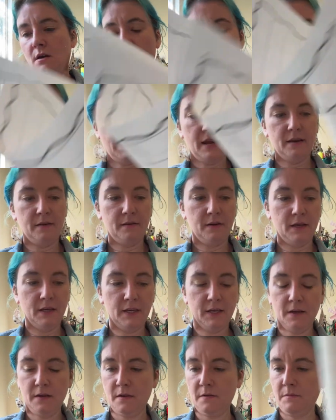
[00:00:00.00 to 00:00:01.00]
All right.
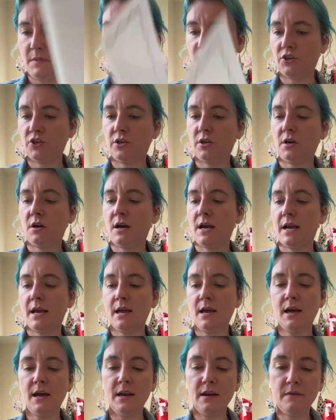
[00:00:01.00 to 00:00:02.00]
Make sure I
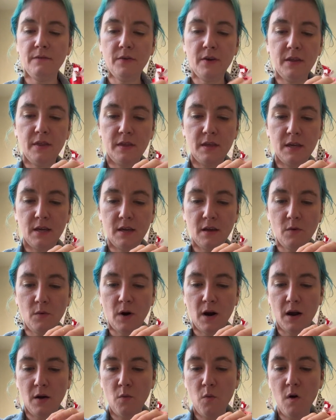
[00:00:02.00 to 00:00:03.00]
got everything
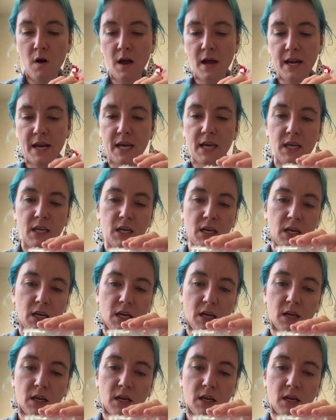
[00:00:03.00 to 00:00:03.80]
where I want it.